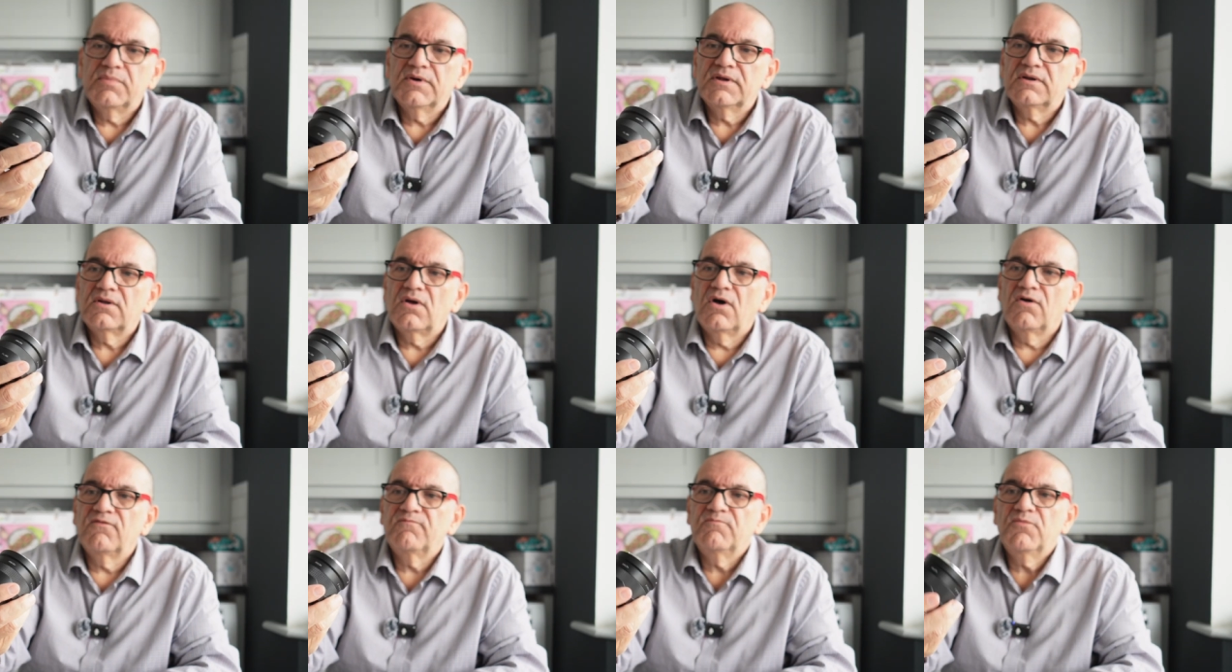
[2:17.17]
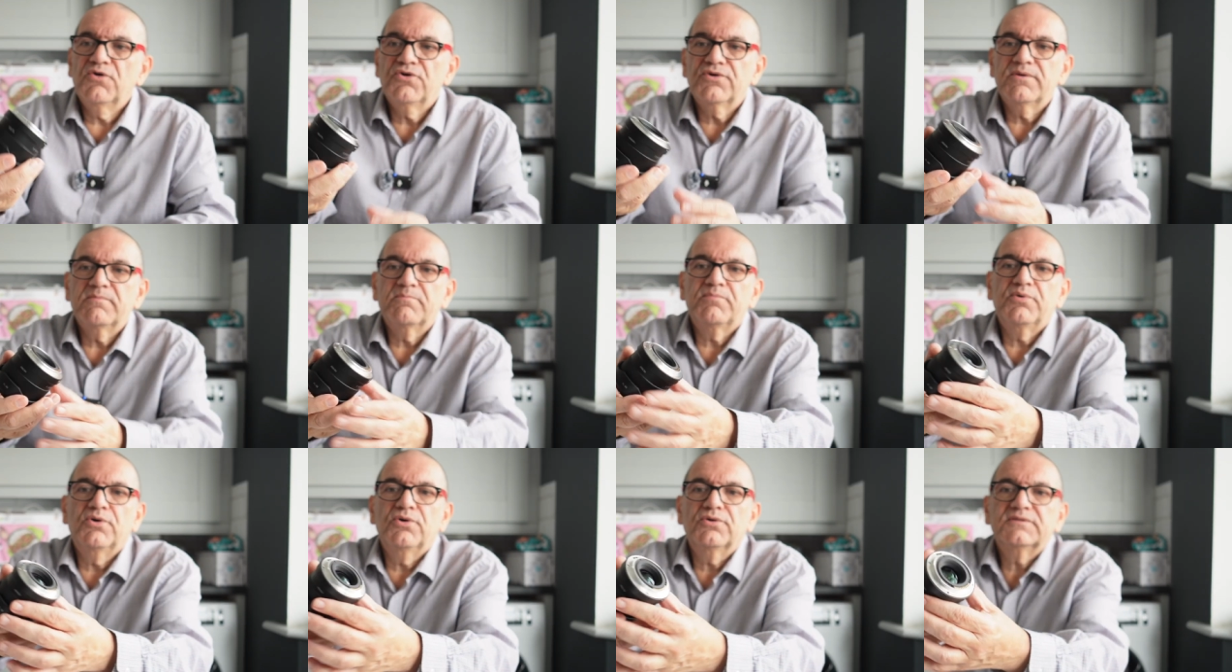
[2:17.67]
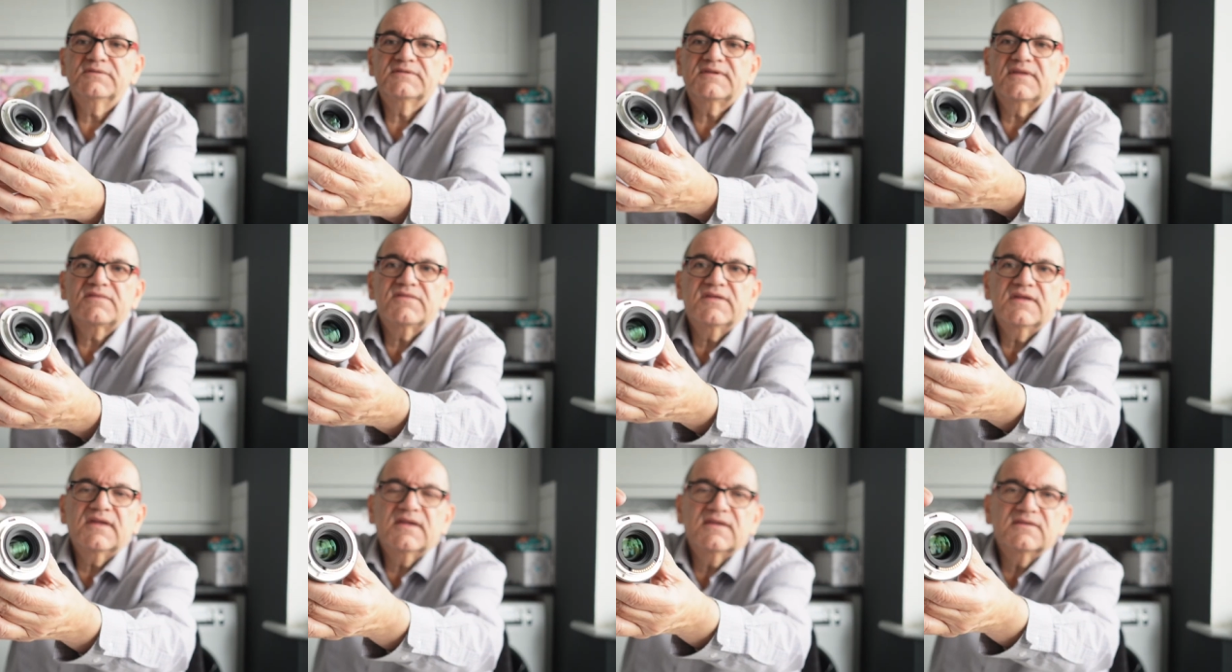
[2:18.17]
But of more importance, I
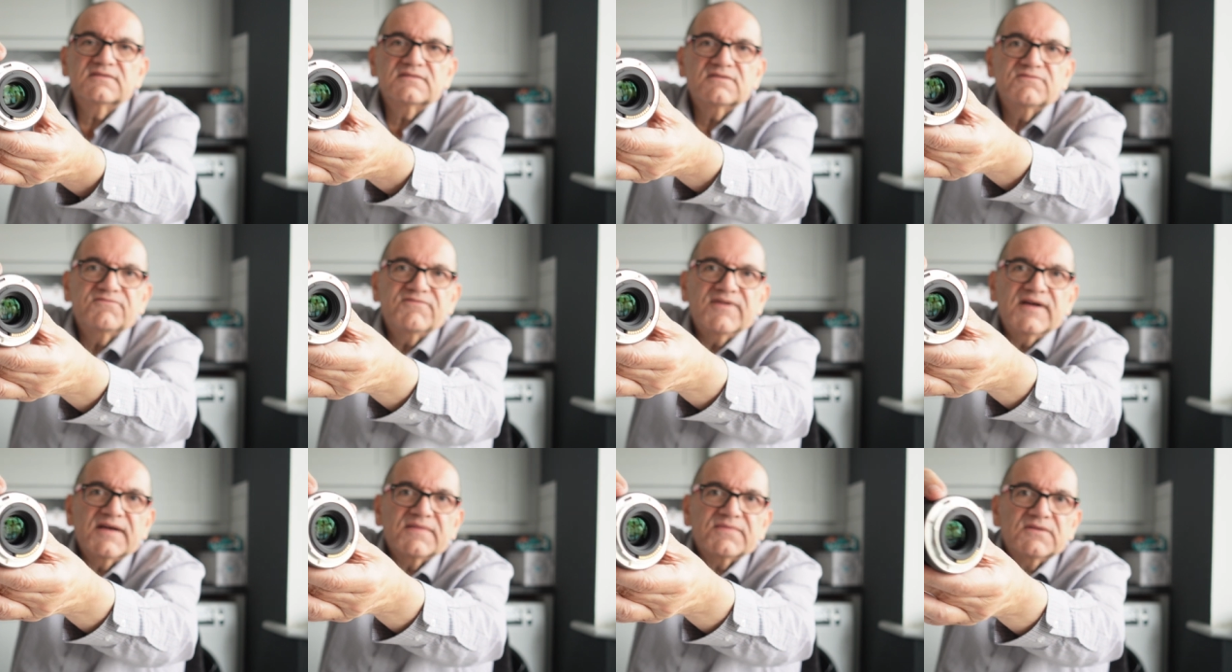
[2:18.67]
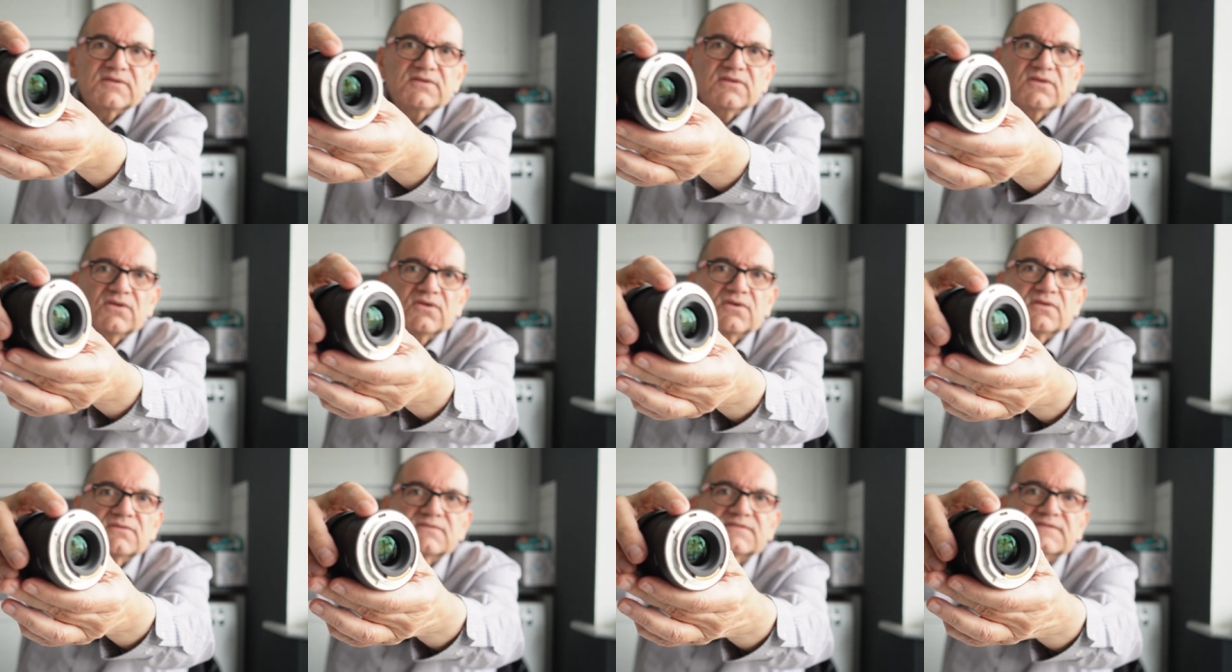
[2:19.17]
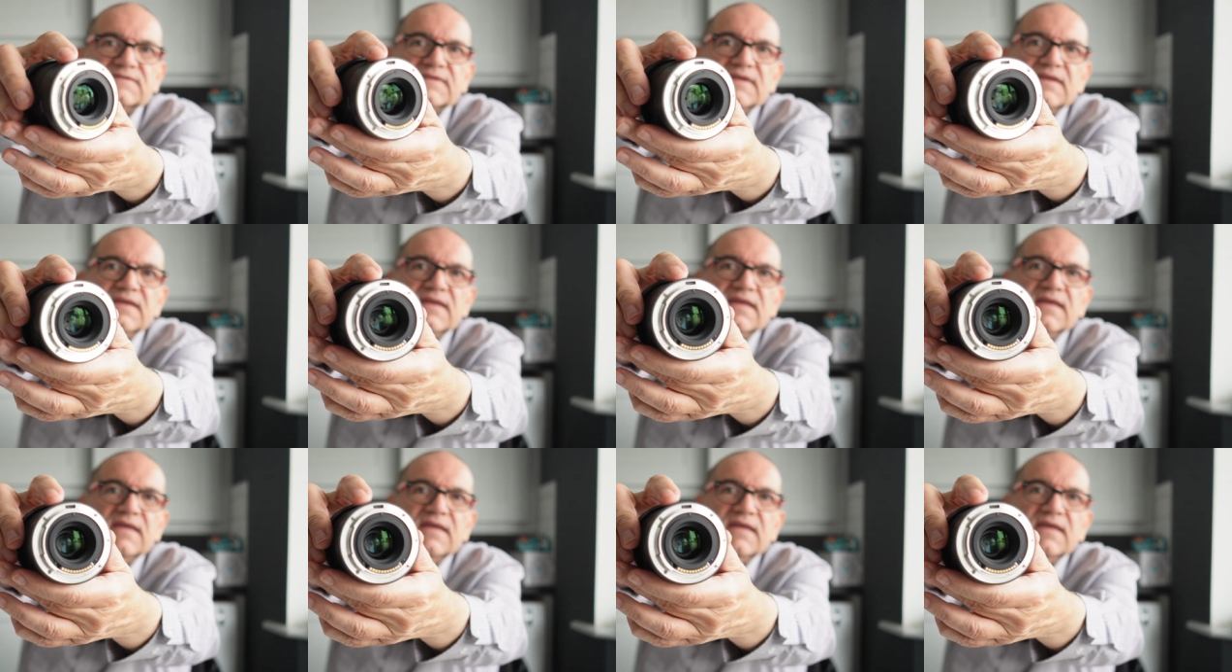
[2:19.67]
think, is the fact that you can see